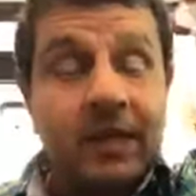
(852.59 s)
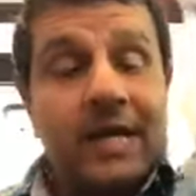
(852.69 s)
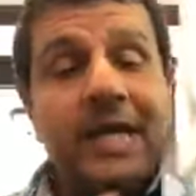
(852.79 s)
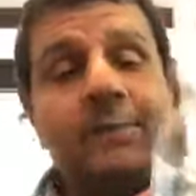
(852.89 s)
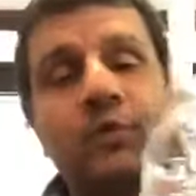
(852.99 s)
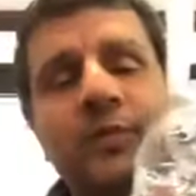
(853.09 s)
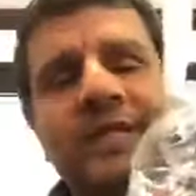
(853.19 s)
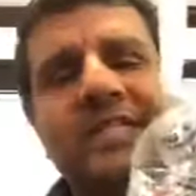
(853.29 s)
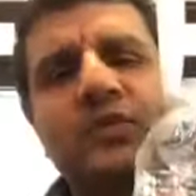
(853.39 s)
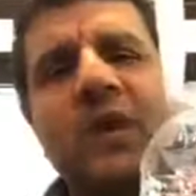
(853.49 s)
I am
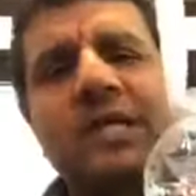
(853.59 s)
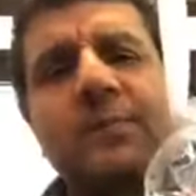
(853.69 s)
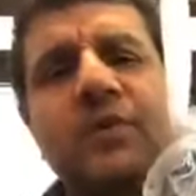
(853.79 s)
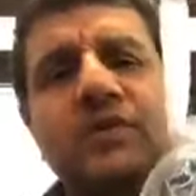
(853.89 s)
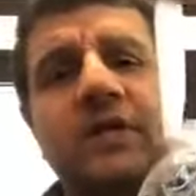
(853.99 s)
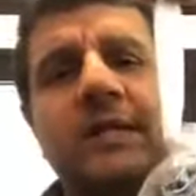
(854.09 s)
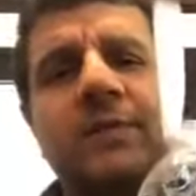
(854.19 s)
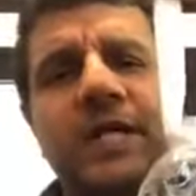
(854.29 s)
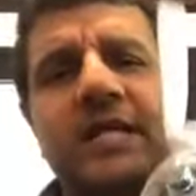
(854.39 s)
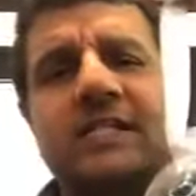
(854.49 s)
moving this water bottle in
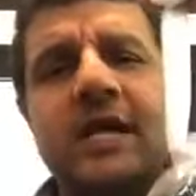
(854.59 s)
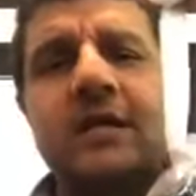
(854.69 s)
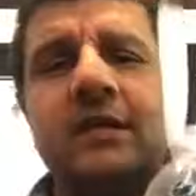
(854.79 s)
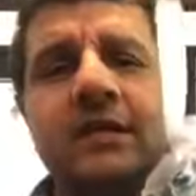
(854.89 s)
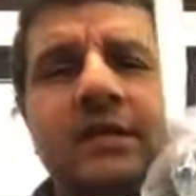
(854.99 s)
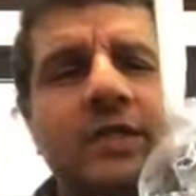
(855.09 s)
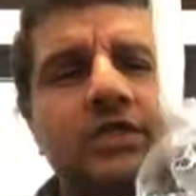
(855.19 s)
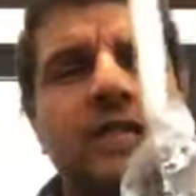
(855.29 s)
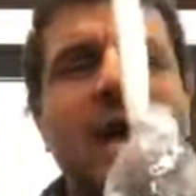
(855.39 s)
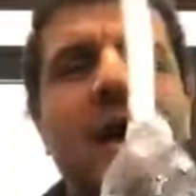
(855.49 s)
vertical circle.
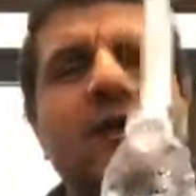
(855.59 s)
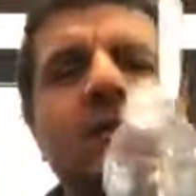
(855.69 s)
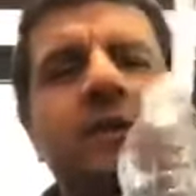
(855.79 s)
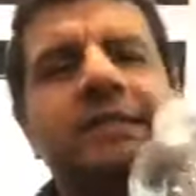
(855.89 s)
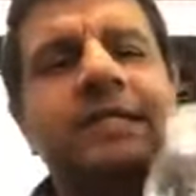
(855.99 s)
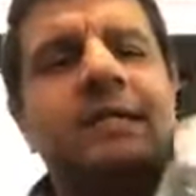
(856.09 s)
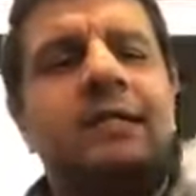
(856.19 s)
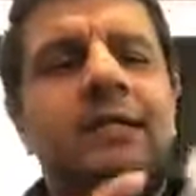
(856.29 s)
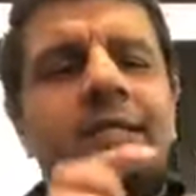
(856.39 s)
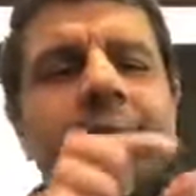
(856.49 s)
So now, see,
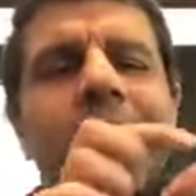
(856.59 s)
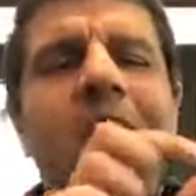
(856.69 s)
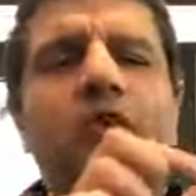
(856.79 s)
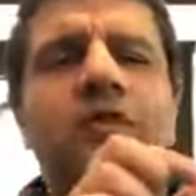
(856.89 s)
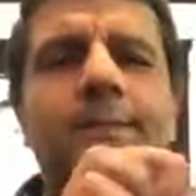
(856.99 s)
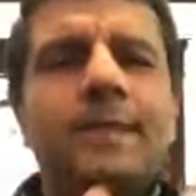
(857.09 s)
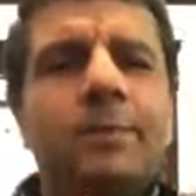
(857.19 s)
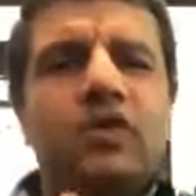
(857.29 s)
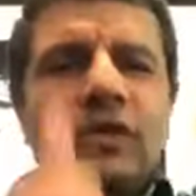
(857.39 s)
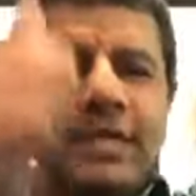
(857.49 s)
the mouth of the
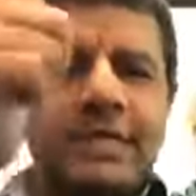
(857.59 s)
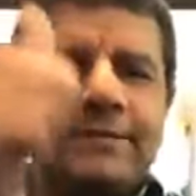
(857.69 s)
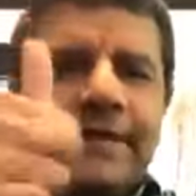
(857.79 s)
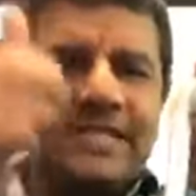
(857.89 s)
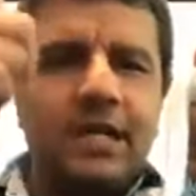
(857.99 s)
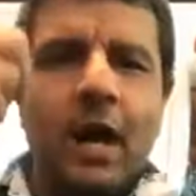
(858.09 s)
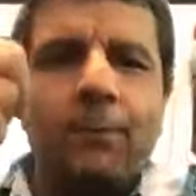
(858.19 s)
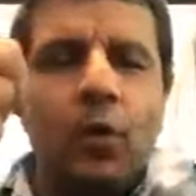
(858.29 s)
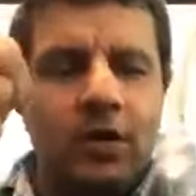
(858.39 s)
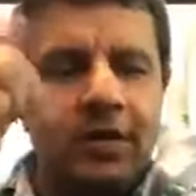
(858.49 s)
bottle is facing
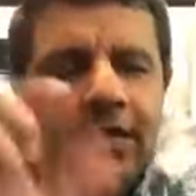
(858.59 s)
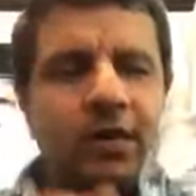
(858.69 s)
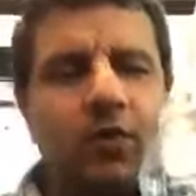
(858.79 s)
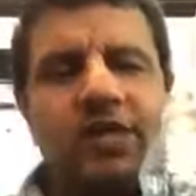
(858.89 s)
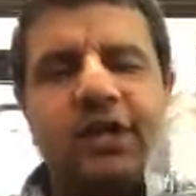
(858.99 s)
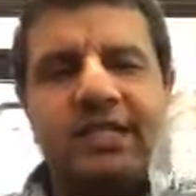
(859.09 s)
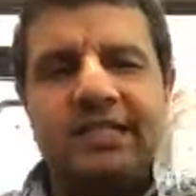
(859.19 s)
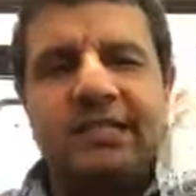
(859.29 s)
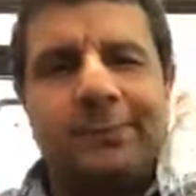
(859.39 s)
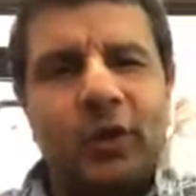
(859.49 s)
upward, water
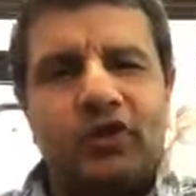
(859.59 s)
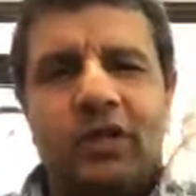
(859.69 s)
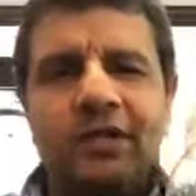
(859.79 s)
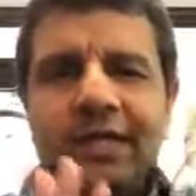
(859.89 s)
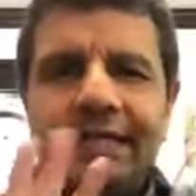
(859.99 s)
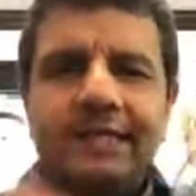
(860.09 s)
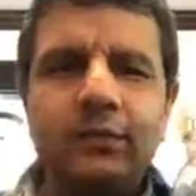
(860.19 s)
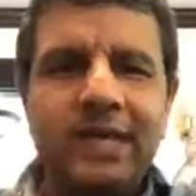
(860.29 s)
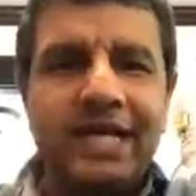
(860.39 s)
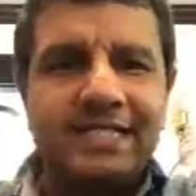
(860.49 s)
is in the bottle,
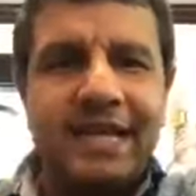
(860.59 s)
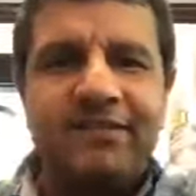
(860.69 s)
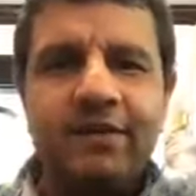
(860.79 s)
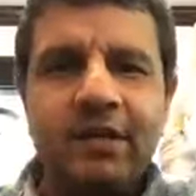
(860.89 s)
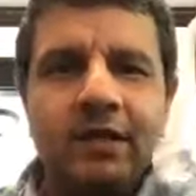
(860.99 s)
we are safe.